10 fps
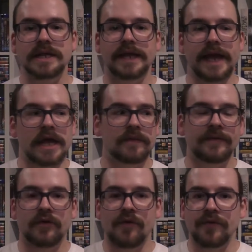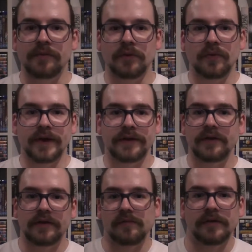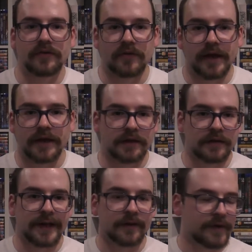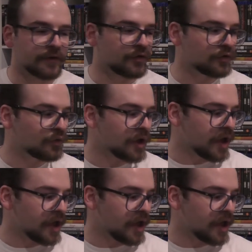like, element of the Blu-ray as much as I can get around to.